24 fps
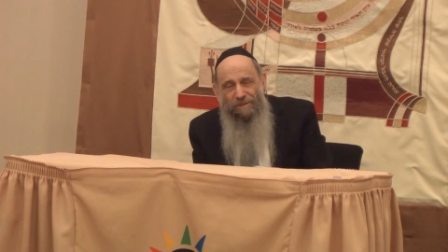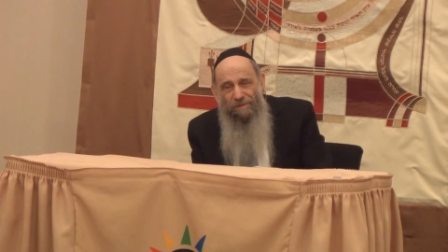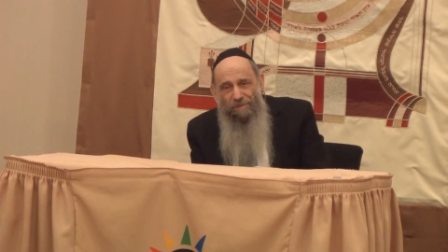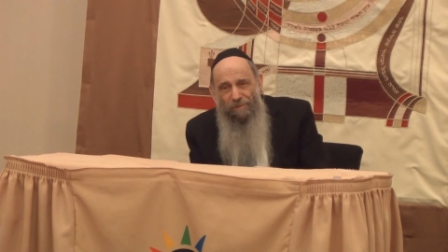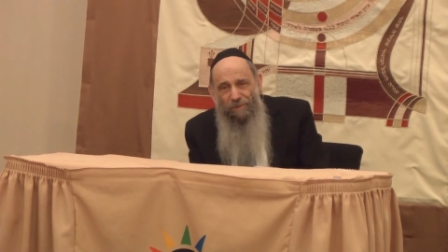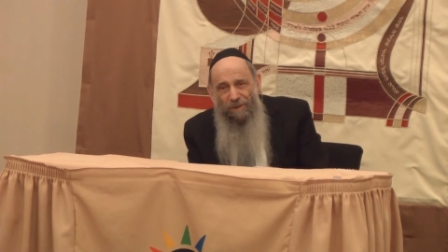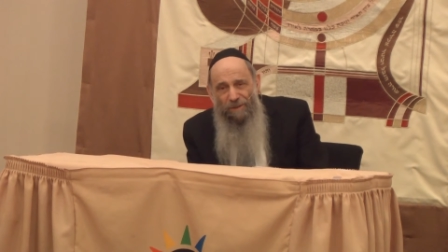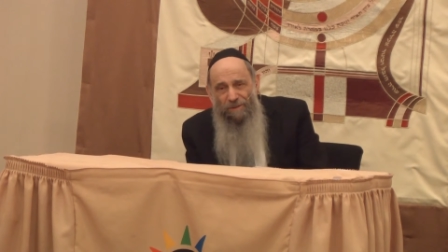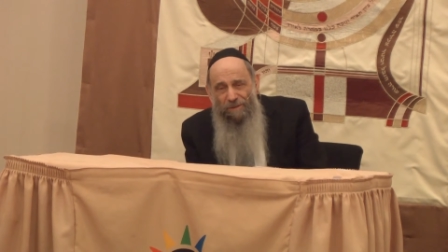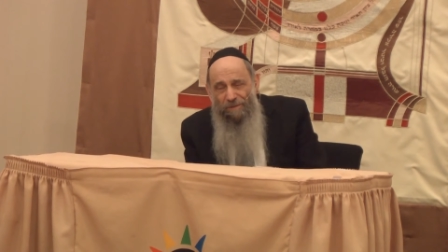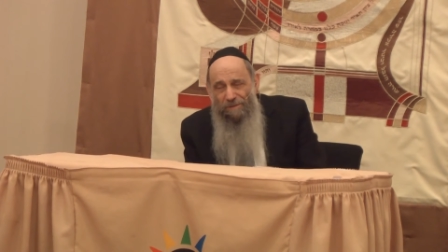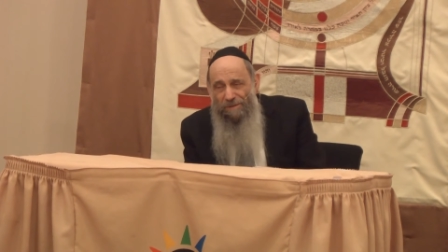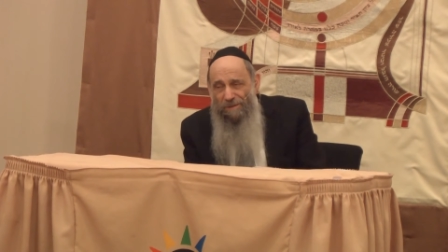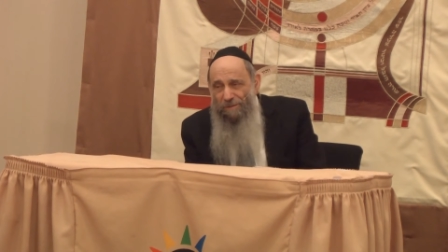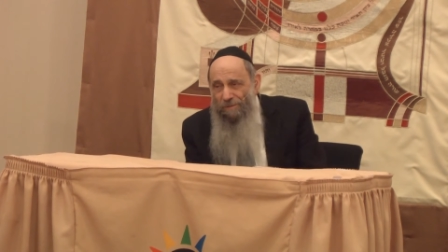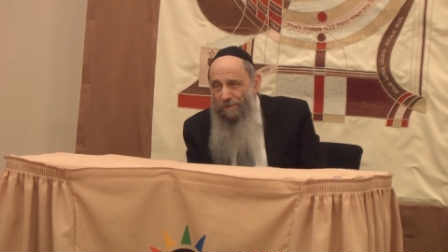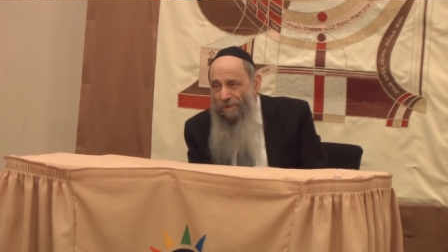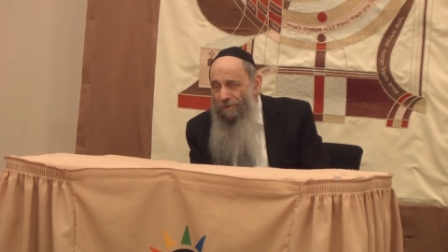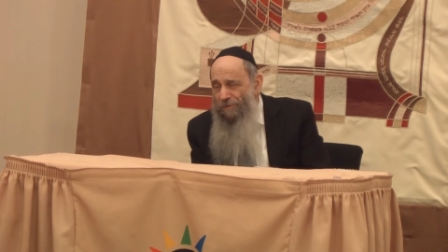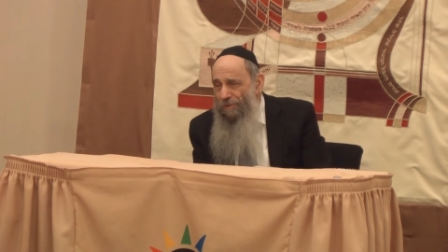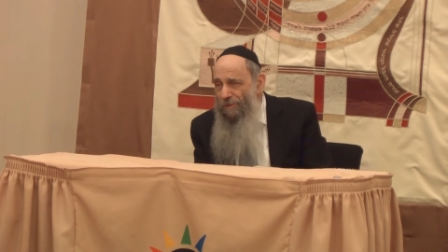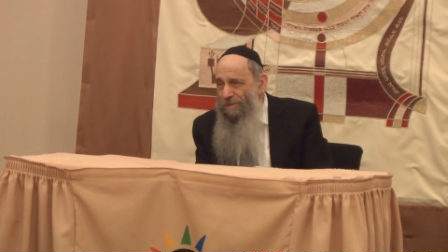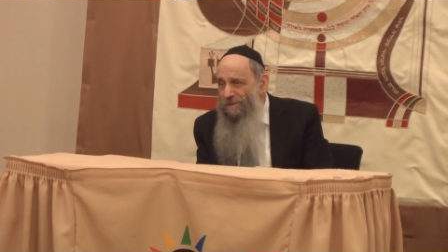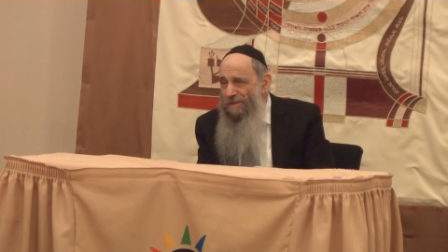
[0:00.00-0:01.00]
whether it's
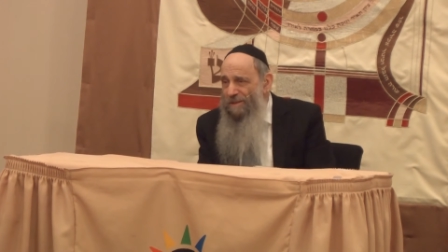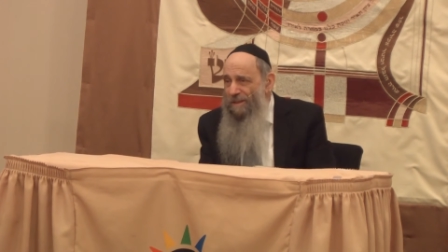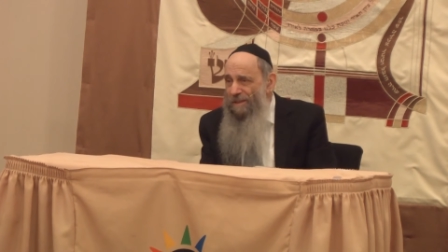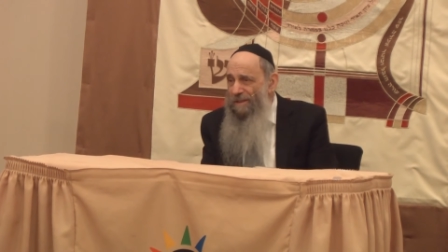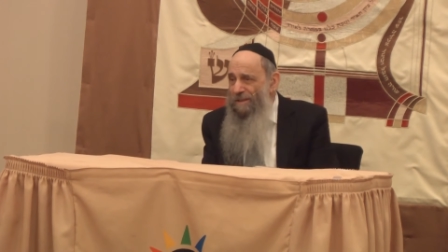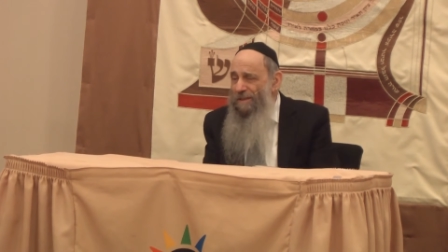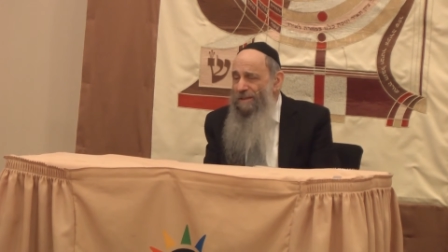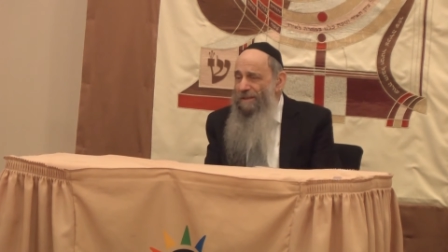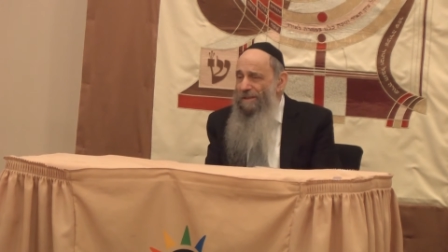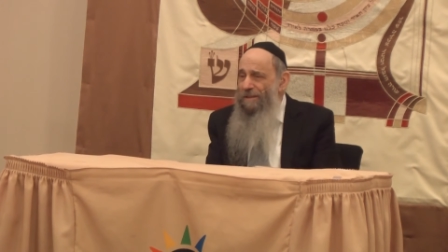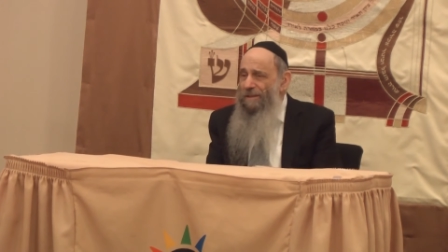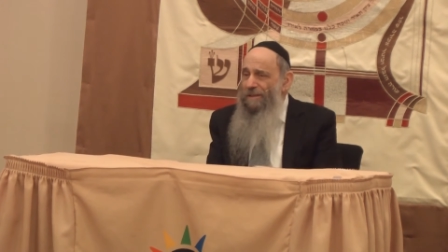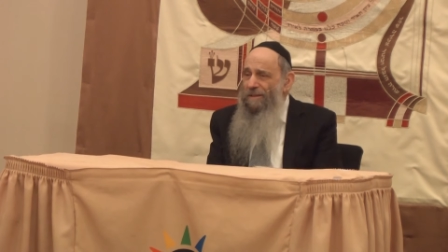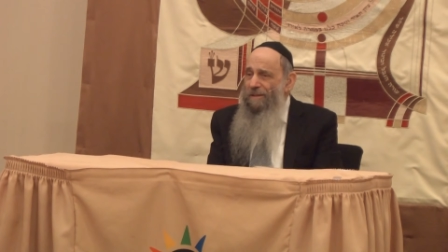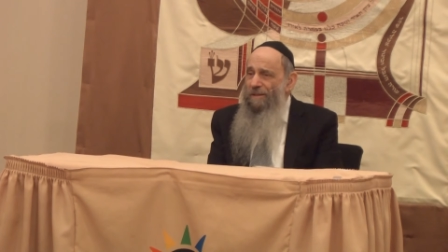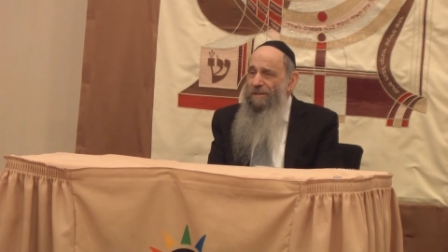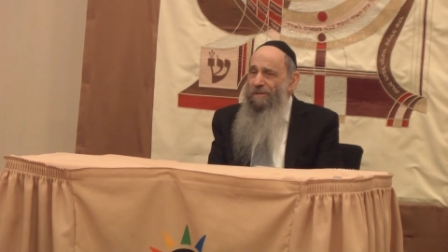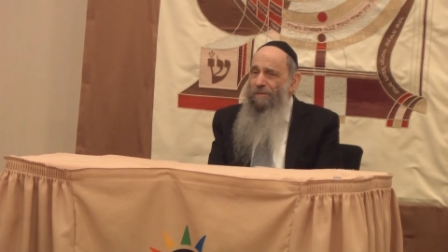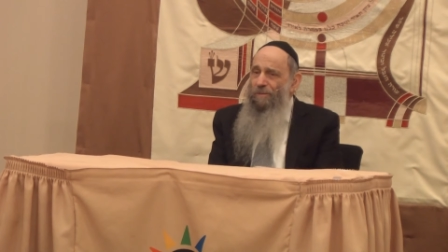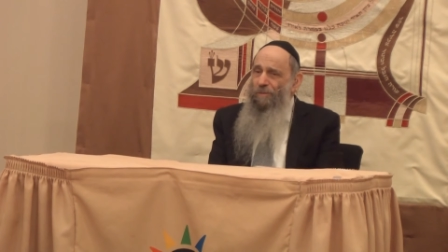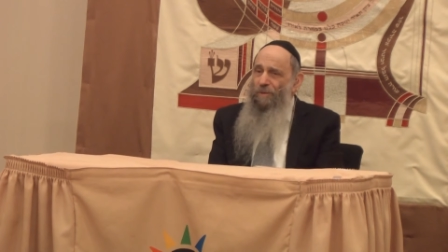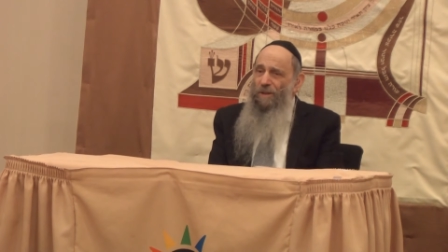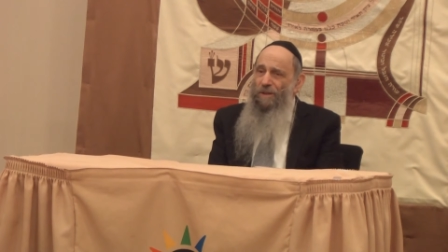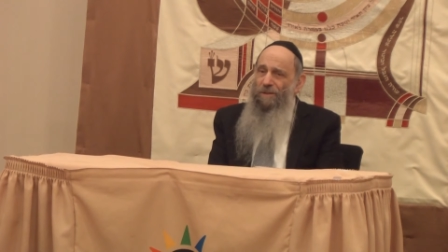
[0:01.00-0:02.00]
university,
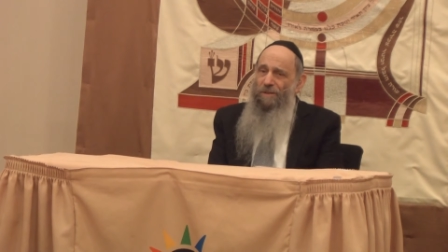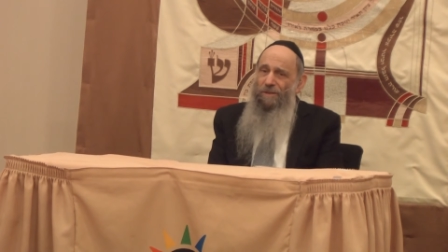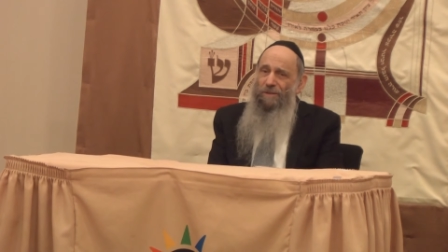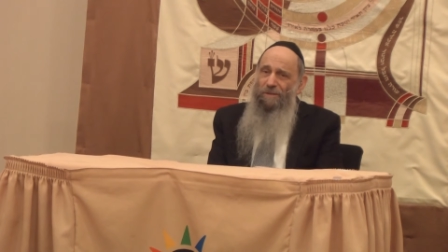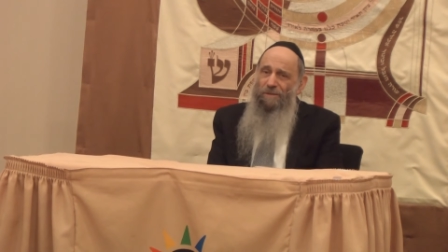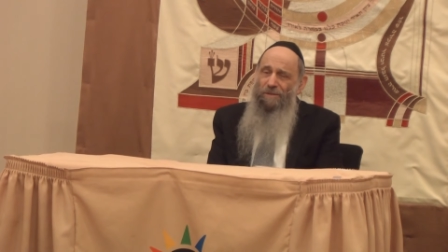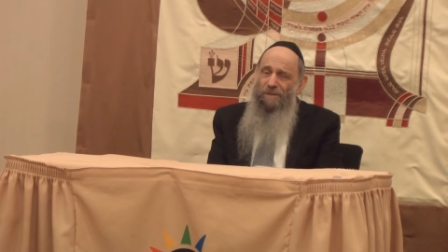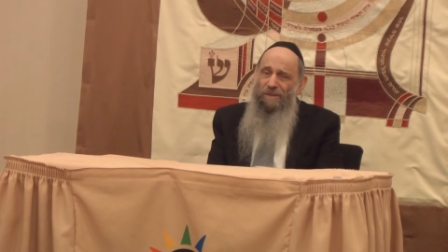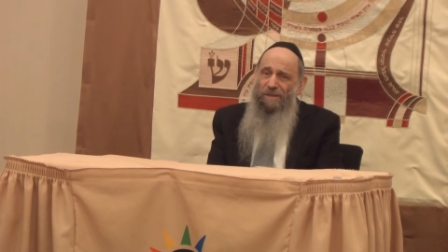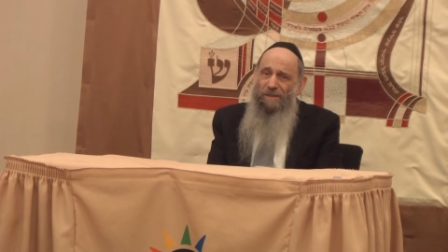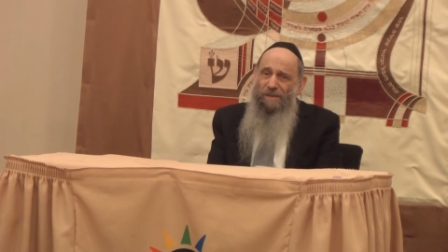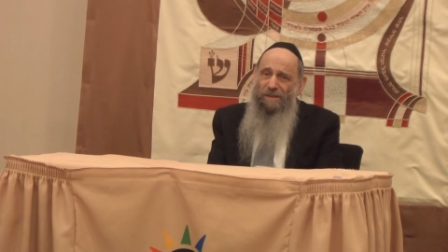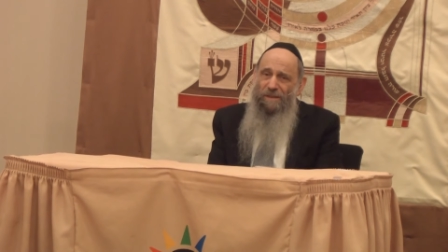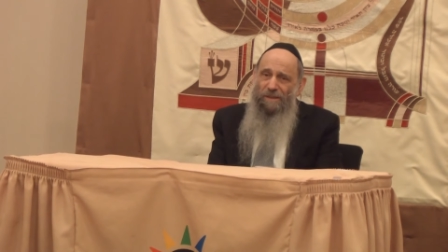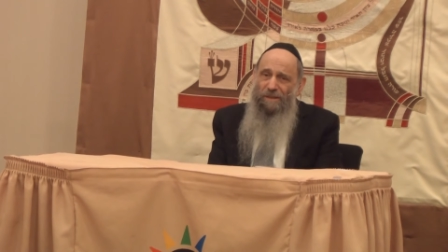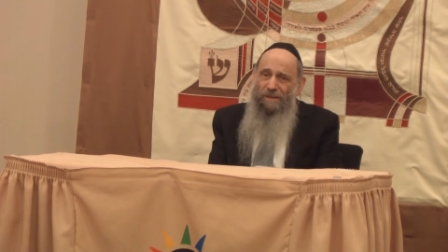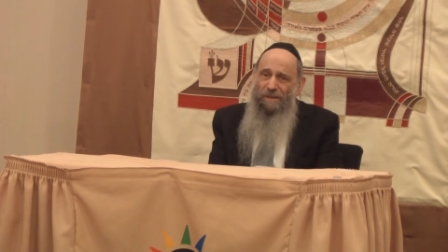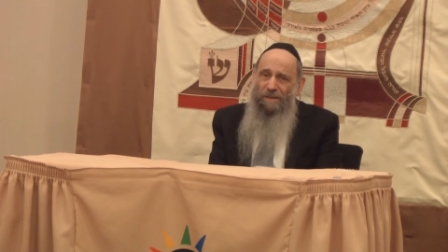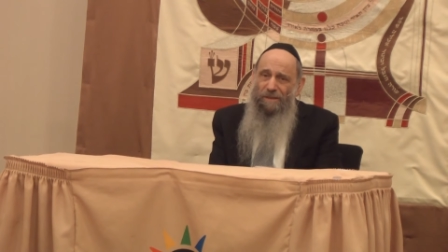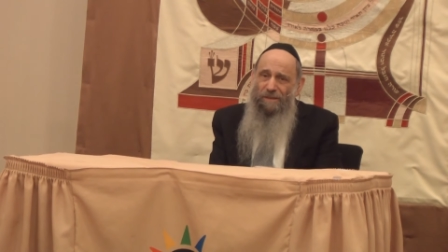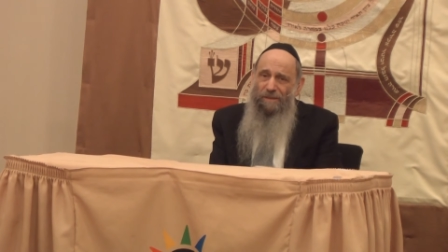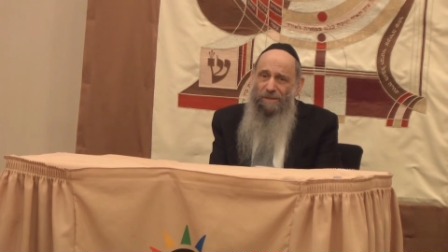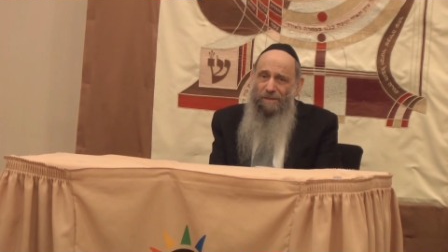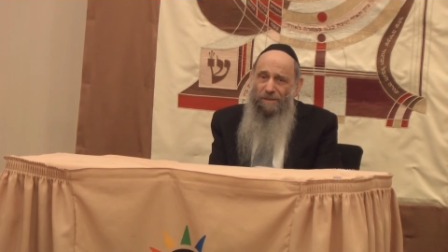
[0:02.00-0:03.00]
whether it's in
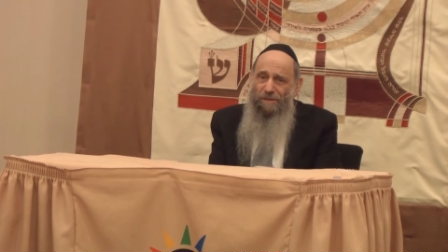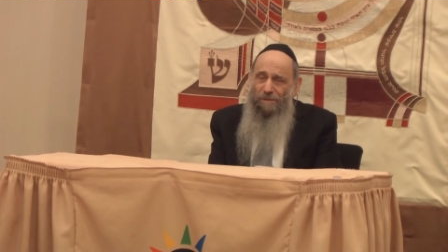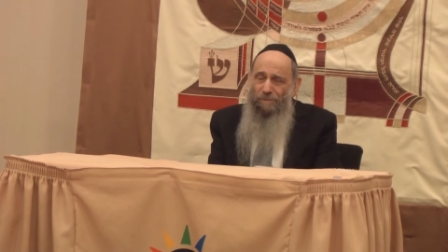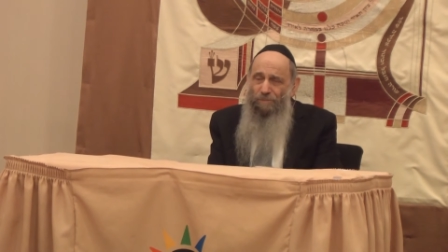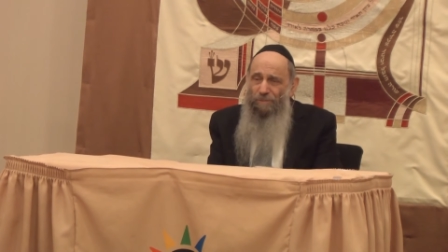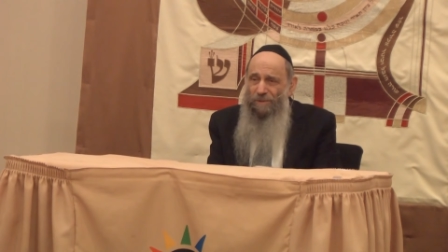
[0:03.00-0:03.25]
the,